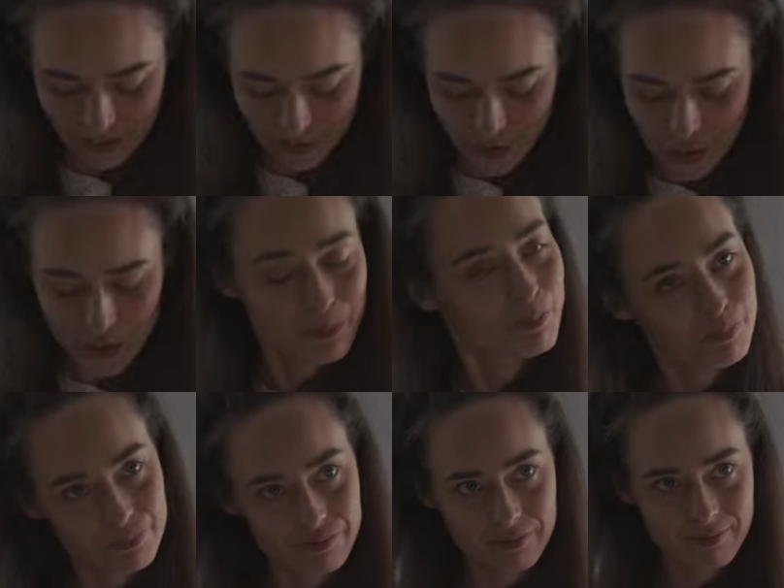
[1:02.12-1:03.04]
So,
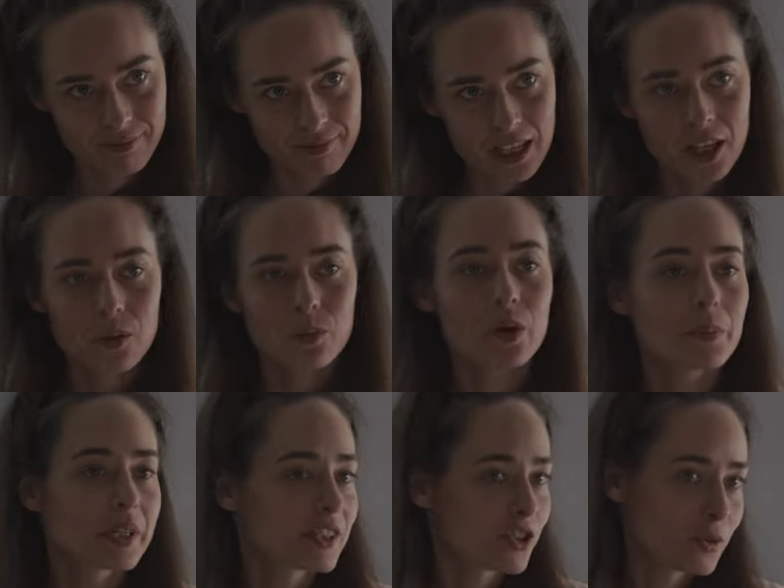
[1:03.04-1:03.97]
what
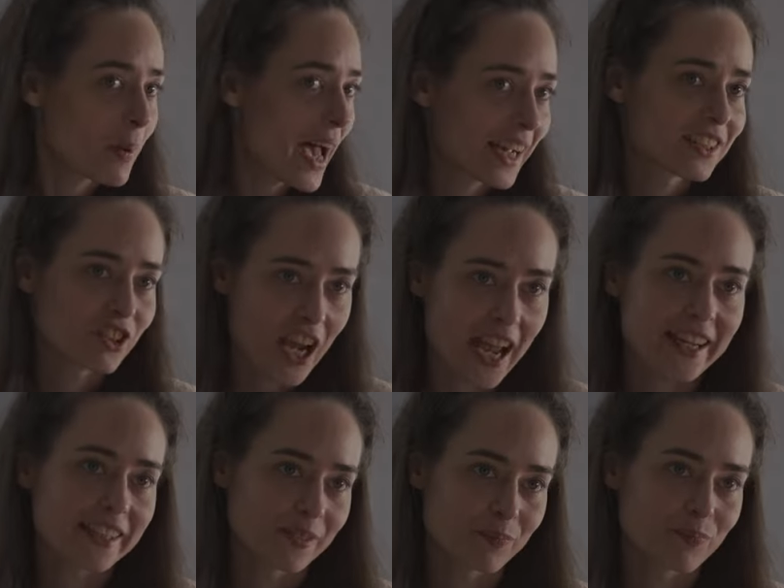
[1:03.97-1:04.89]
brings you back, Jack?